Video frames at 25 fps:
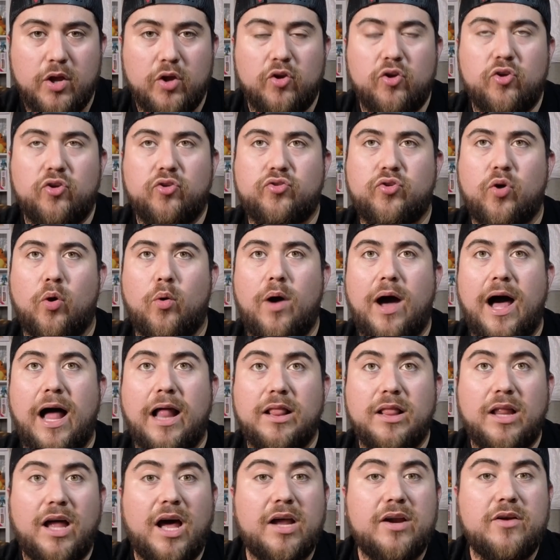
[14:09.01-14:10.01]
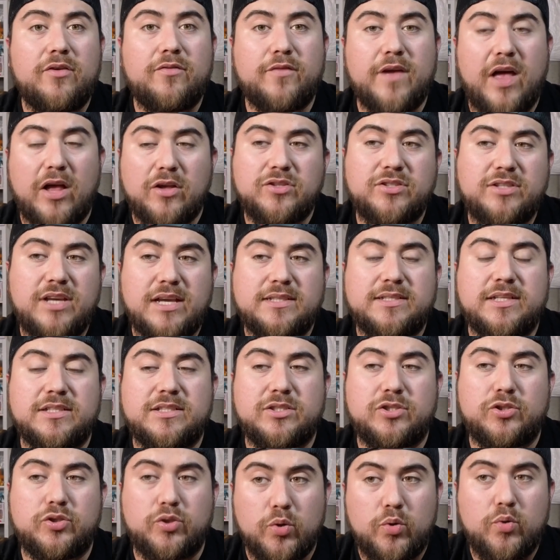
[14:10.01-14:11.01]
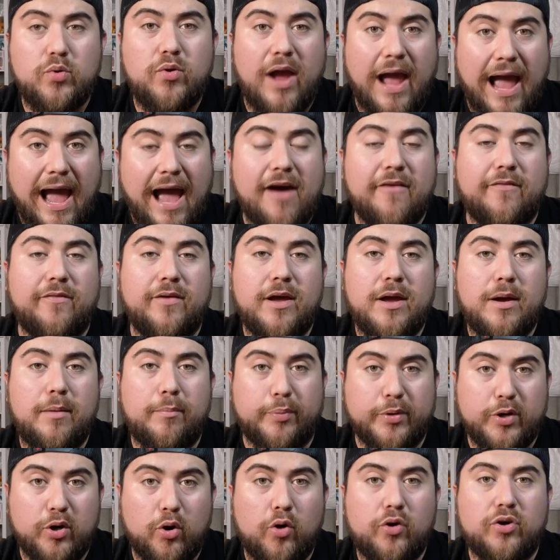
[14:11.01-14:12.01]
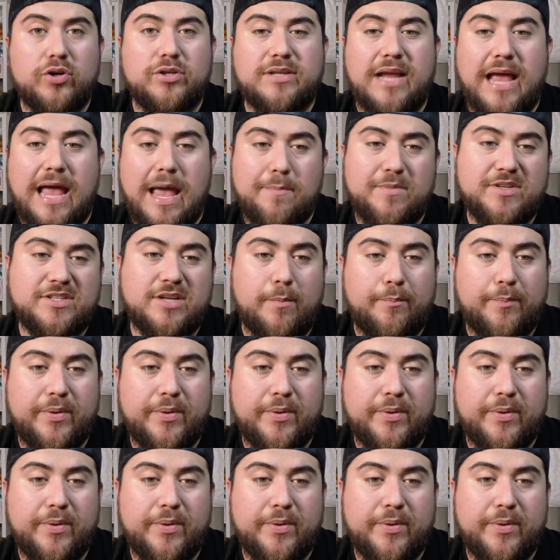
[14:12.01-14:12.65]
So a lot of LGSs do have pre-orders at MSRP.